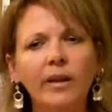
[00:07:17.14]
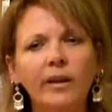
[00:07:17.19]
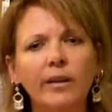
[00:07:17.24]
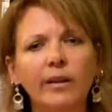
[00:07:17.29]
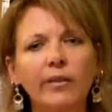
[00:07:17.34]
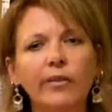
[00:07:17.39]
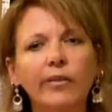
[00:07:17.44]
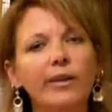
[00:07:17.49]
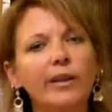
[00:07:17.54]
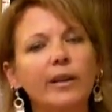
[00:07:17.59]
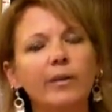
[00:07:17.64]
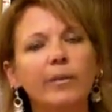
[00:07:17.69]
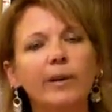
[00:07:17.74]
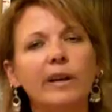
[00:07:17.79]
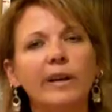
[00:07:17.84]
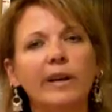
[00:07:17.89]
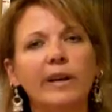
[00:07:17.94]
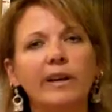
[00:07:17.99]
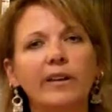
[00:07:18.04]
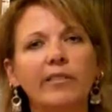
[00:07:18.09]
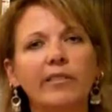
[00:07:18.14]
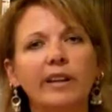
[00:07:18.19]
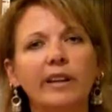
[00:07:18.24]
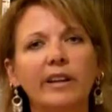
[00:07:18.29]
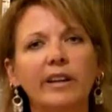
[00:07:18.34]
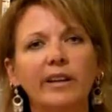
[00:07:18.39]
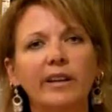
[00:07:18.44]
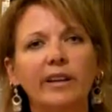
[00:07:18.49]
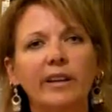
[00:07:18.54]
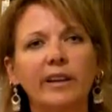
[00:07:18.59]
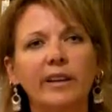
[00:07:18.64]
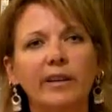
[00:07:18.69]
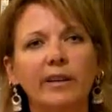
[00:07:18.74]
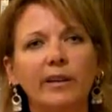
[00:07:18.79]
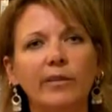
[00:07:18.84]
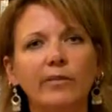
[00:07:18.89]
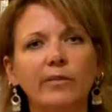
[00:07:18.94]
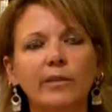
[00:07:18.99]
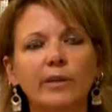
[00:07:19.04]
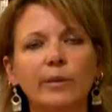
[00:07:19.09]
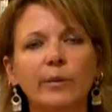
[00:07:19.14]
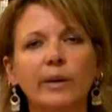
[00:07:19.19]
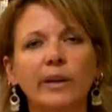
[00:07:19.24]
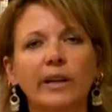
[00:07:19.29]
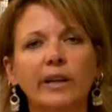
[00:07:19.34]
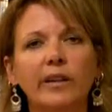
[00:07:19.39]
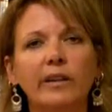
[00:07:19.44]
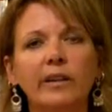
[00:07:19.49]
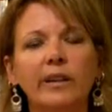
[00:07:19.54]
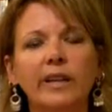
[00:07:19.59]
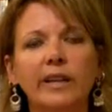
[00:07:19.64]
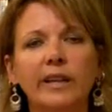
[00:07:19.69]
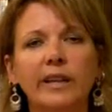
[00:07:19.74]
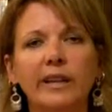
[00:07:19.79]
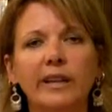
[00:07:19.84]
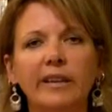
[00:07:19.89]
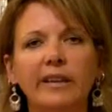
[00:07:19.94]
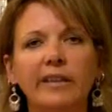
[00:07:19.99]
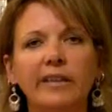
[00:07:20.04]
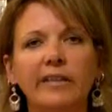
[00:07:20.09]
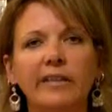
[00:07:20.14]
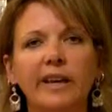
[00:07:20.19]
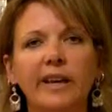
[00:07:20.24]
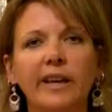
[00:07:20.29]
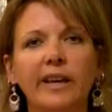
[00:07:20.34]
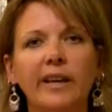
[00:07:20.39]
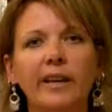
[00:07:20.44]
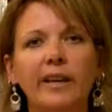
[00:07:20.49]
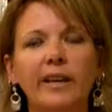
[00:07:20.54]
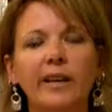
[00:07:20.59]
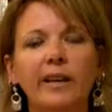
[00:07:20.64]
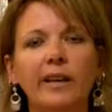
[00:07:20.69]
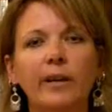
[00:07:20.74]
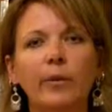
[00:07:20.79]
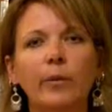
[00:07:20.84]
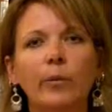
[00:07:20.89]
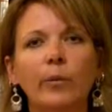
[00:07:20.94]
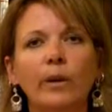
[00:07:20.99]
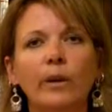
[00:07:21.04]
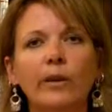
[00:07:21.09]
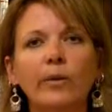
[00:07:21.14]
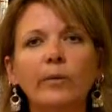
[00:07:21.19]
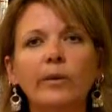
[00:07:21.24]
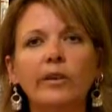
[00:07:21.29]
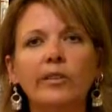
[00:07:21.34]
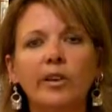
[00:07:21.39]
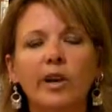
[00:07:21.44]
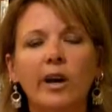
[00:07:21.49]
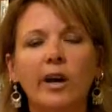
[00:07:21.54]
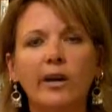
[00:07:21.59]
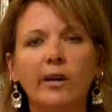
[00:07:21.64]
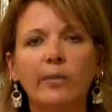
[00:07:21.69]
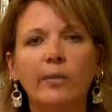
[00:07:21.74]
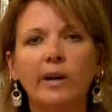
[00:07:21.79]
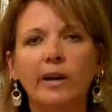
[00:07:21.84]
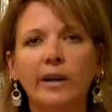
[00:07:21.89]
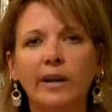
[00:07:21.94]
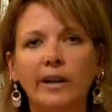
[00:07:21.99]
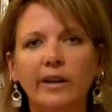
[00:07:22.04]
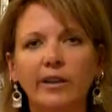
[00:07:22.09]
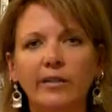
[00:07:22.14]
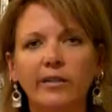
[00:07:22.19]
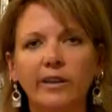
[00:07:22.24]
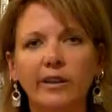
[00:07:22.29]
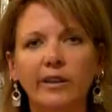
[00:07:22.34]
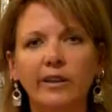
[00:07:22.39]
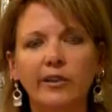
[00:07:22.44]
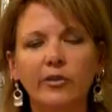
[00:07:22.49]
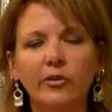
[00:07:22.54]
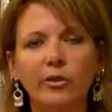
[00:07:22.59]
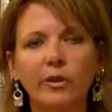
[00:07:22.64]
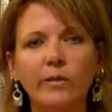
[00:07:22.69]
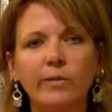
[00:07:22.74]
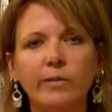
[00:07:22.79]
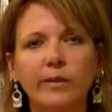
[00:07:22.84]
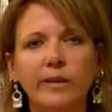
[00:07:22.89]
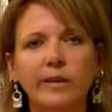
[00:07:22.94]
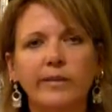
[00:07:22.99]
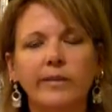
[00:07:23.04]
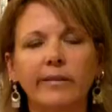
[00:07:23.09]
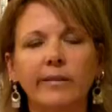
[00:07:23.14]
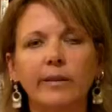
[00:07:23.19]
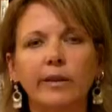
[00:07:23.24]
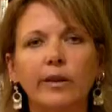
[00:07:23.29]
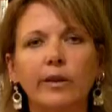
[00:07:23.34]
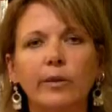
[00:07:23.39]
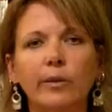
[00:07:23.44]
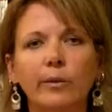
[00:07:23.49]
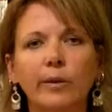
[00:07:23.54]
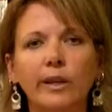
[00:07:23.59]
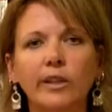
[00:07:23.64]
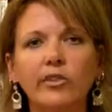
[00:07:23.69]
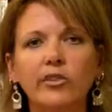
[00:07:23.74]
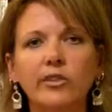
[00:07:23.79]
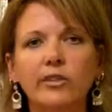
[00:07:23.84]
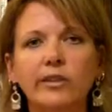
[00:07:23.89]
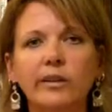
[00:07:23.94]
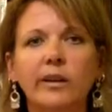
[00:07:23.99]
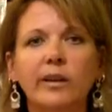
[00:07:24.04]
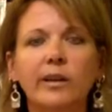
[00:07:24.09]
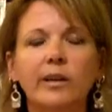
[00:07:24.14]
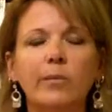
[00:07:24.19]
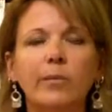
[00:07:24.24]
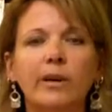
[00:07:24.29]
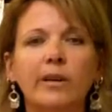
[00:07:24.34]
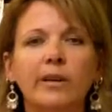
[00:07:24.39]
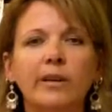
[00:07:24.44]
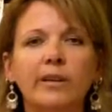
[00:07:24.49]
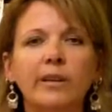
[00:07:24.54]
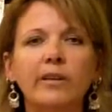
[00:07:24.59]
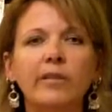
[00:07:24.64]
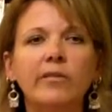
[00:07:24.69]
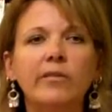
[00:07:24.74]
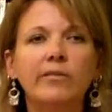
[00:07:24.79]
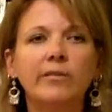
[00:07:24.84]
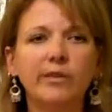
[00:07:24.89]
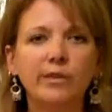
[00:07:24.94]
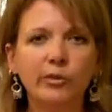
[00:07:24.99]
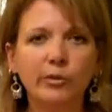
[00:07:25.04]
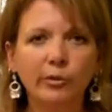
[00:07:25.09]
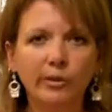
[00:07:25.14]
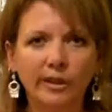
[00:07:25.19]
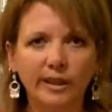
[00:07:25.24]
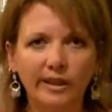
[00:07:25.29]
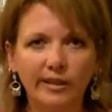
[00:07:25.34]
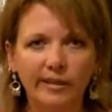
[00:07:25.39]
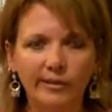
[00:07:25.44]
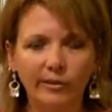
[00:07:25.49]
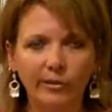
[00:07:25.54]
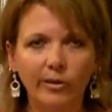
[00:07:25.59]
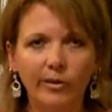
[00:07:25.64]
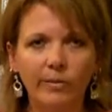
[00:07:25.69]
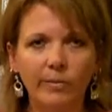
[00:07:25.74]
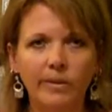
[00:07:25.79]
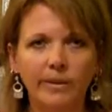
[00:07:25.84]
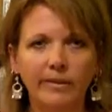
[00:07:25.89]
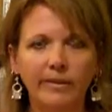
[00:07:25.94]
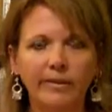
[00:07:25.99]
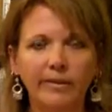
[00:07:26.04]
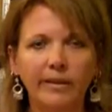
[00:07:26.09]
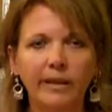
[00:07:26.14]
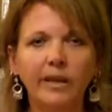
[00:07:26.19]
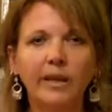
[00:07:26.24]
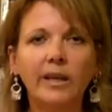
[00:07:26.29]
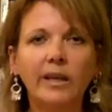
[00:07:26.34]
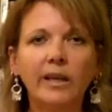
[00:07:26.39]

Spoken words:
Another thing about Ayurveda that I love so well is that when we talk about Ayurvedic treatments, we're actually talking about individualized treatments.